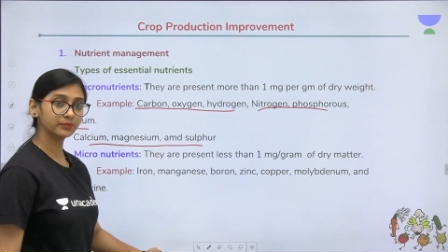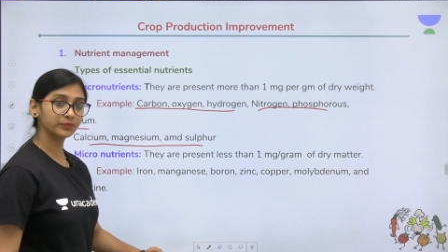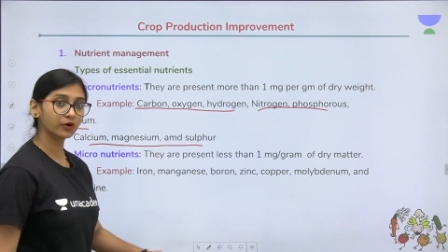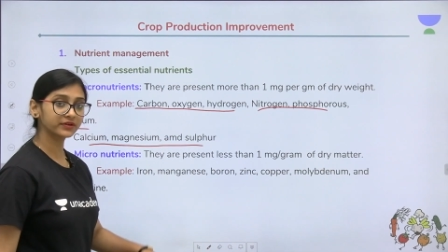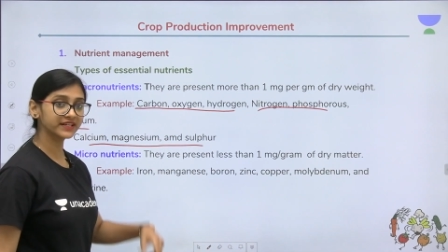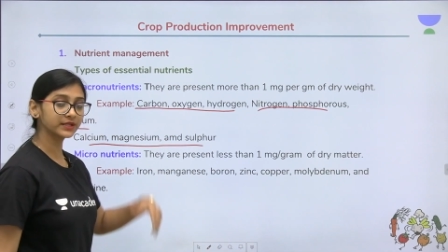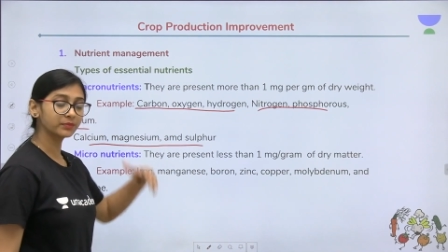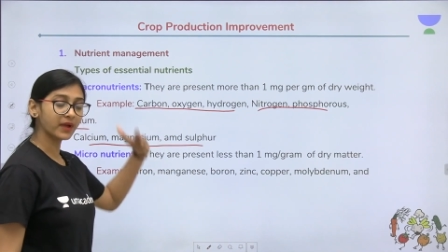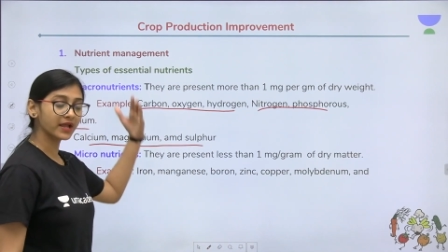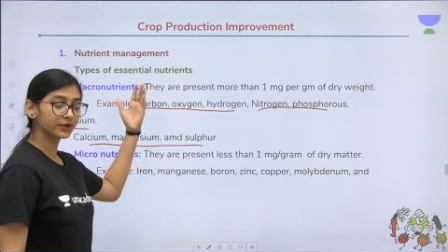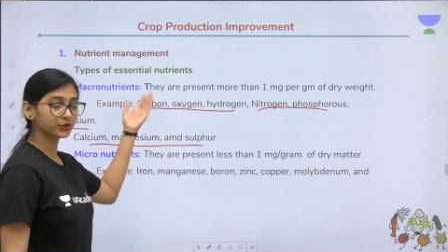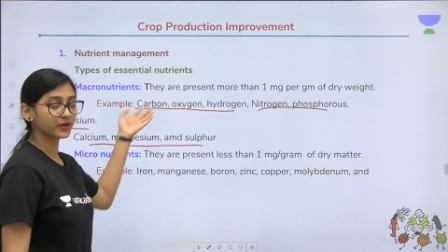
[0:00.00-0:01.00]
important,
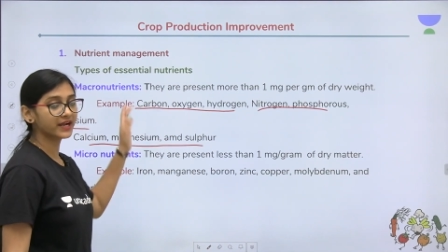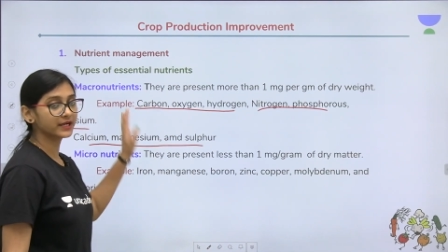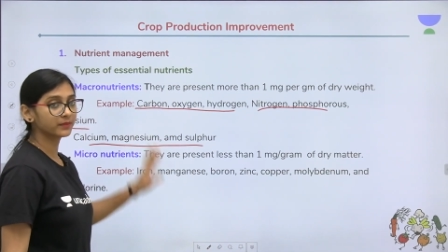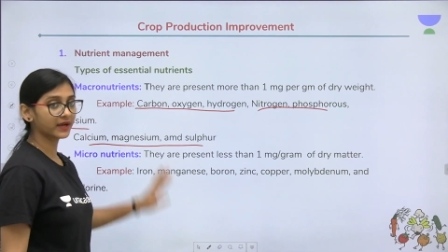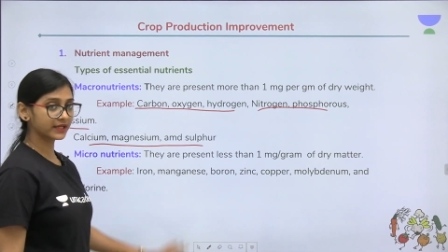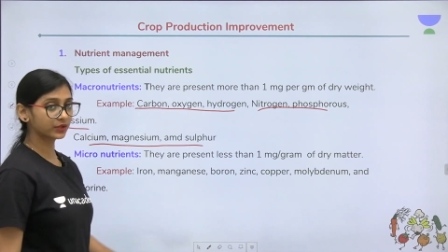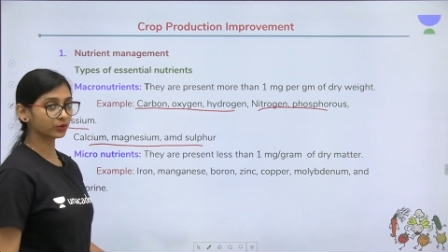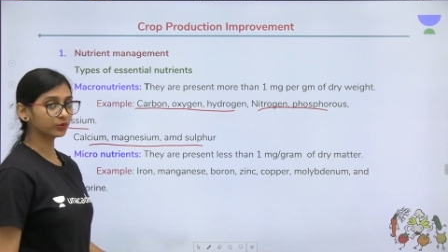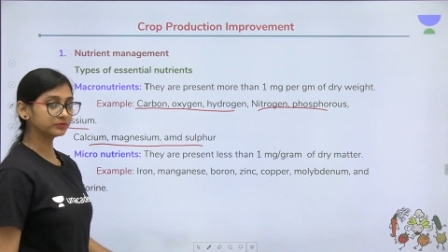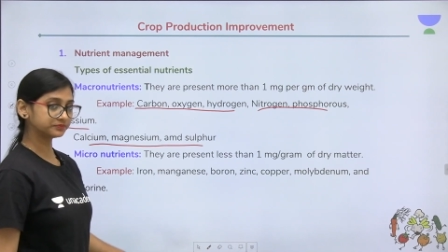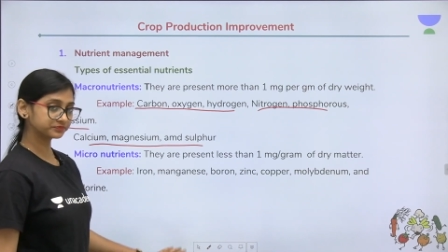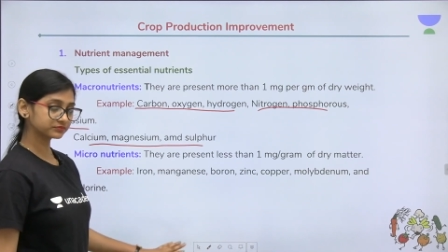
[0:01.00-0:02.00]
macro and
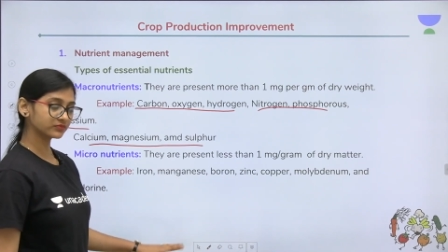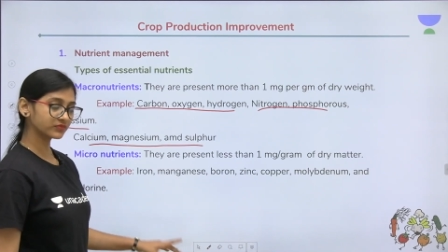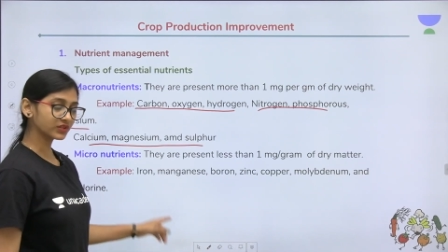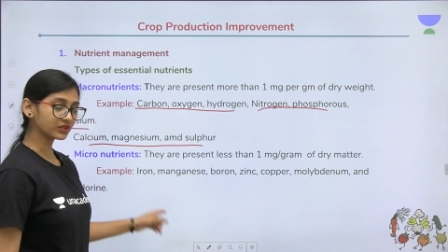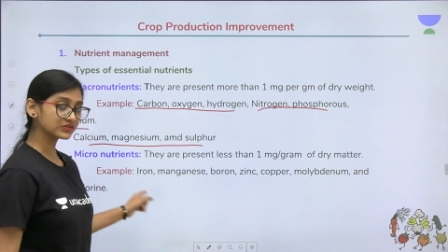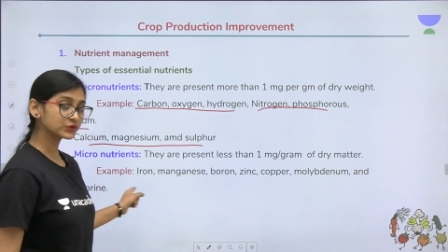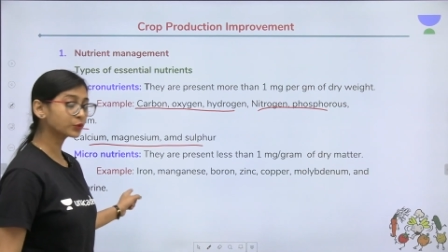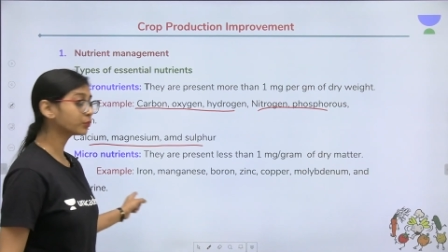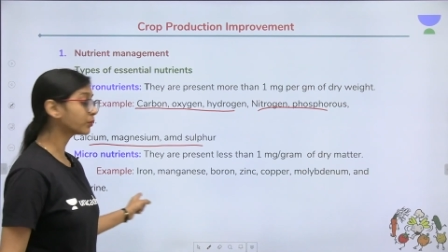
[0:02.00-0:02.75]
micro. So